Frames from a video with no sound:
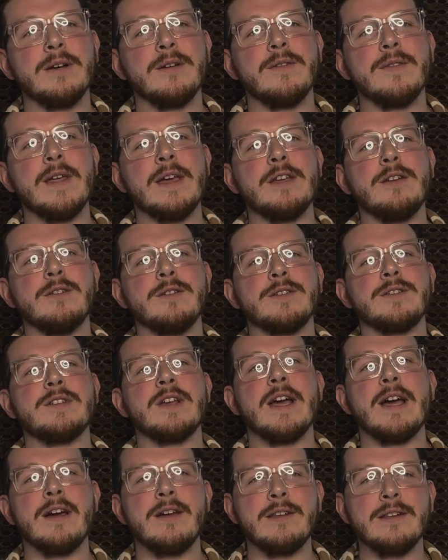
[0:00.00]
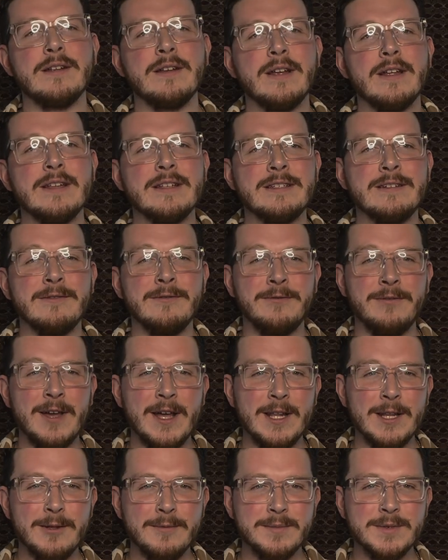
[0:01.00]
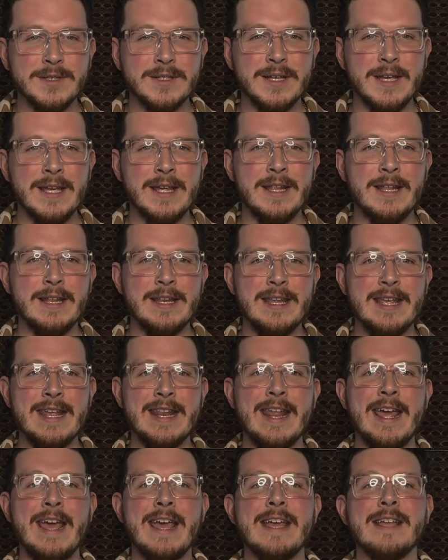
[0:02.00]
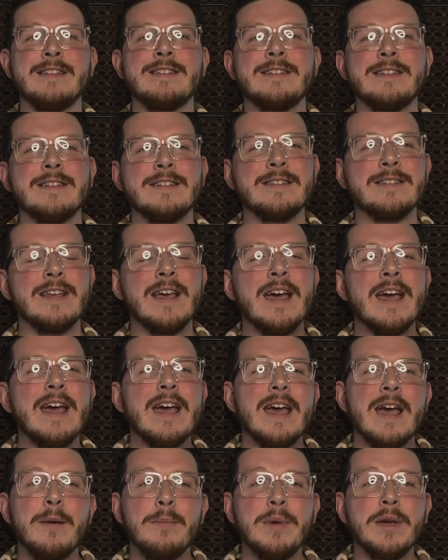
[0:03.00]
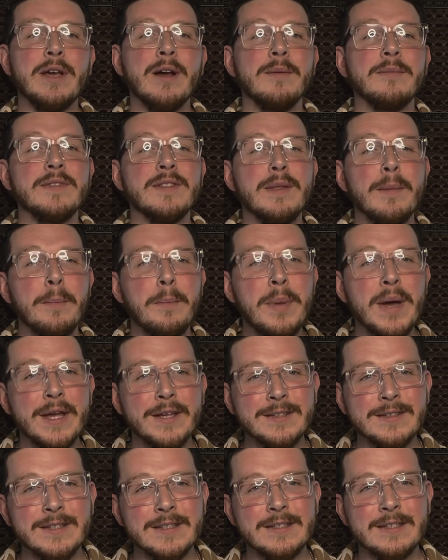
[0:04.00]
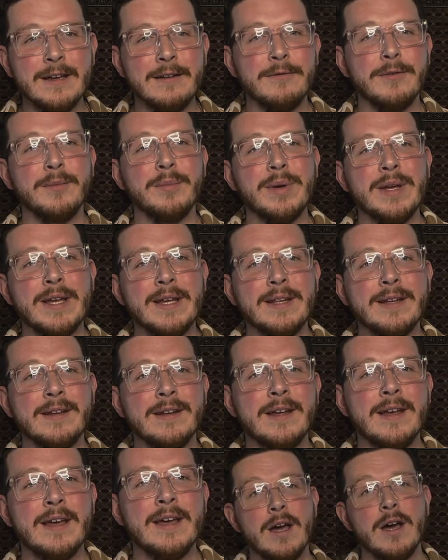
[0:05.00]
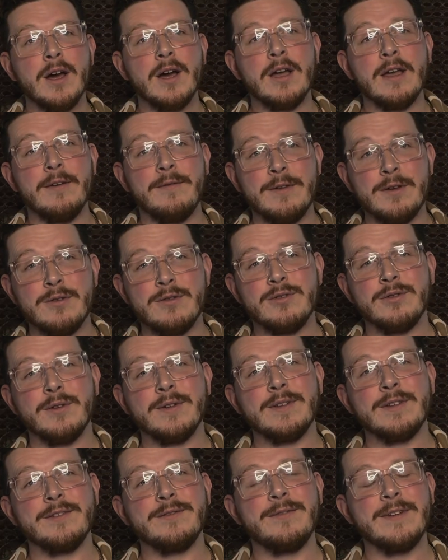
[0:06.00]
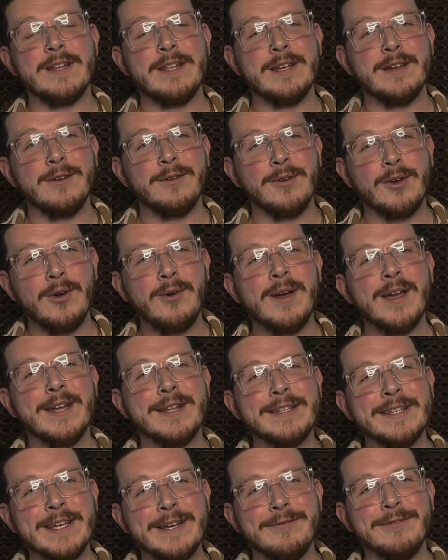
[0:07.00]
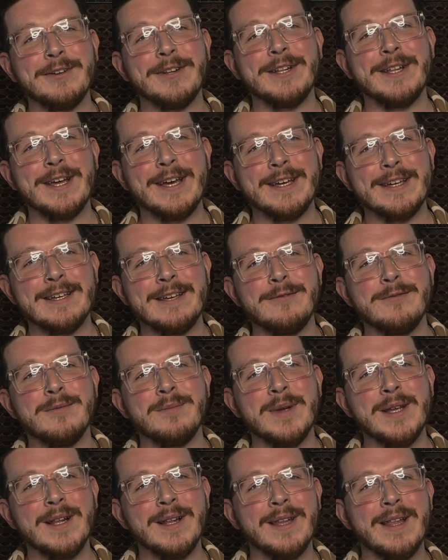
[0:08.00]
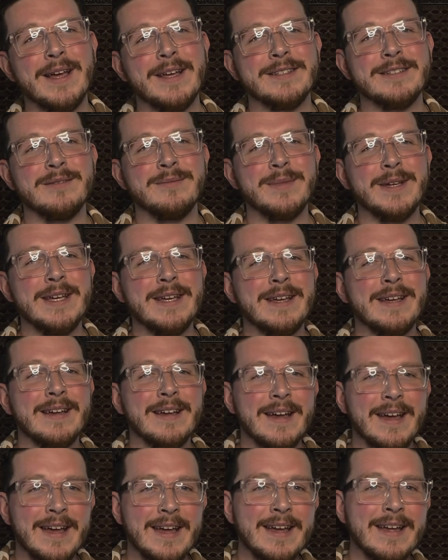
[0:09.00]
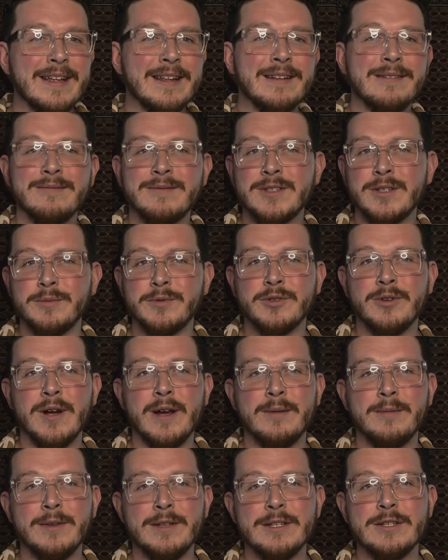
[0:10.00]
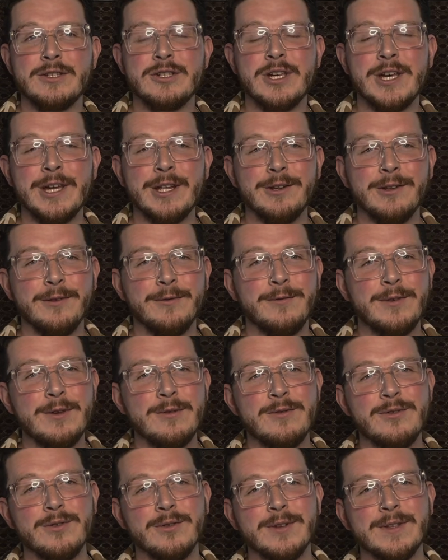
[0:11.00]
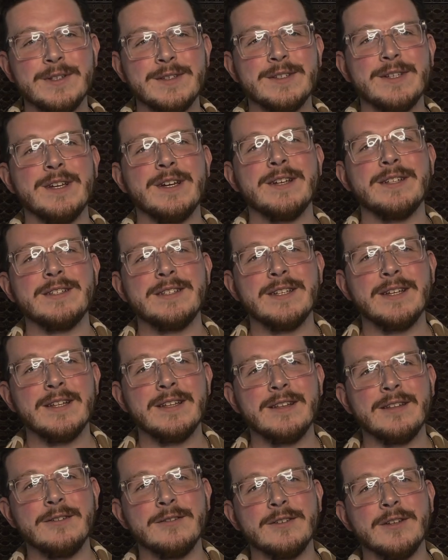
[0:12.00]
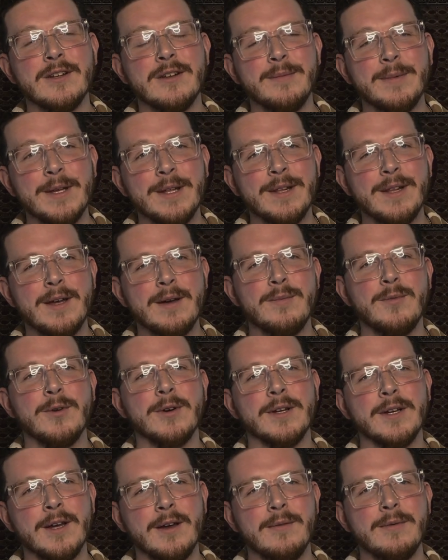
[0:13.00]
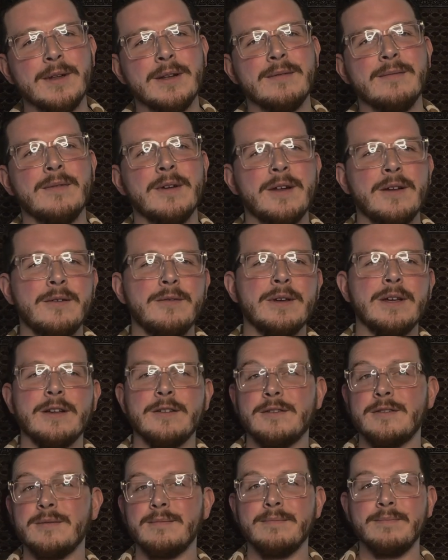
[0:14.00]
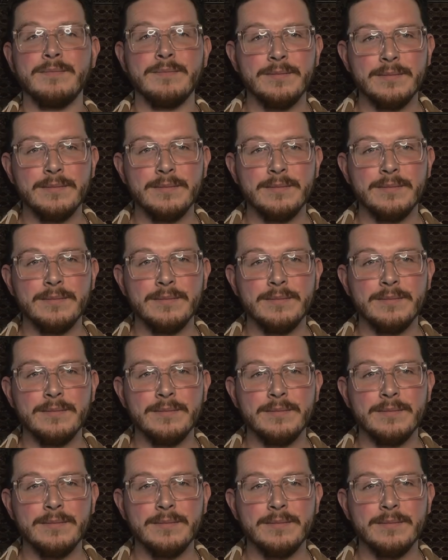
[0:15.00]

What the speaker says: and that your sound develops and enhances and becomes the best it's ever been. If you enjoyed this video, go ahead and give it a like. It would mean a lot to me. And subscribe to this channel if you enjoyed this content. There's going to be a lot more coming. I know we got some